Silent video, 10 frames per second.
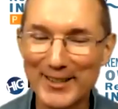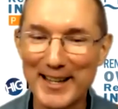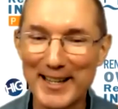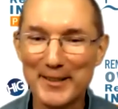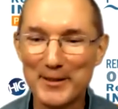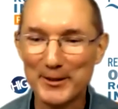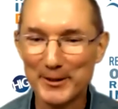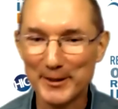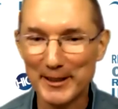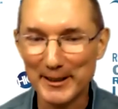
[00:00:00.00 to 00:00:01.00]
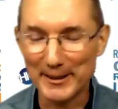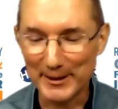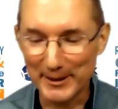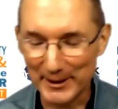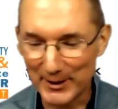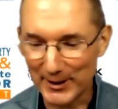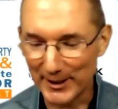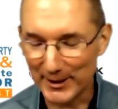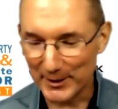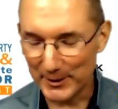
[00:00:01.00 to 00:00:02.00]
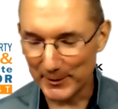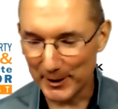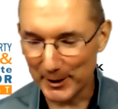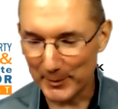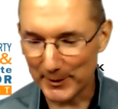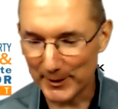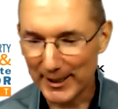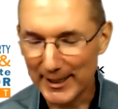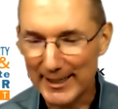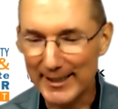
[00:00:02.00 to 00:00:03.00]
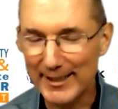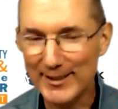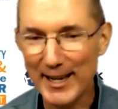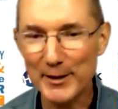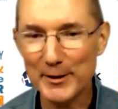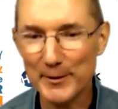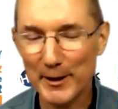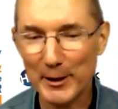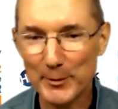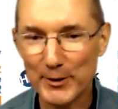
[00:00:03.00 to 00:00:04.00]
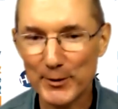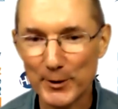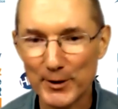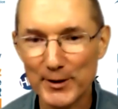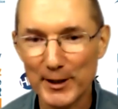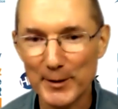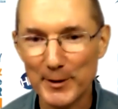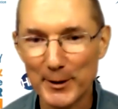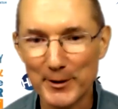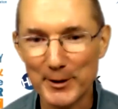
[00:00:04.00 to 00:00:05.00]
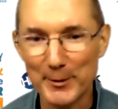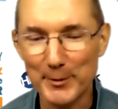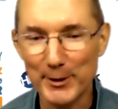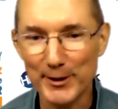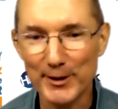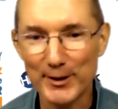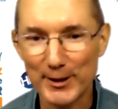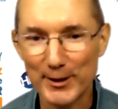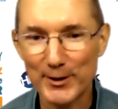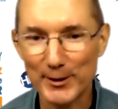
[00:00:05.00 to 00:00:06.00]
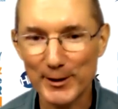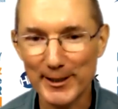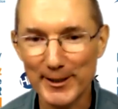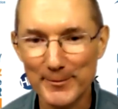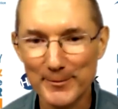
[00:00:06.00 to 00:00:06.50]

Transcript: that gives you good insight as a developer. Is that a developer's worst nightmare when your building starts to lean?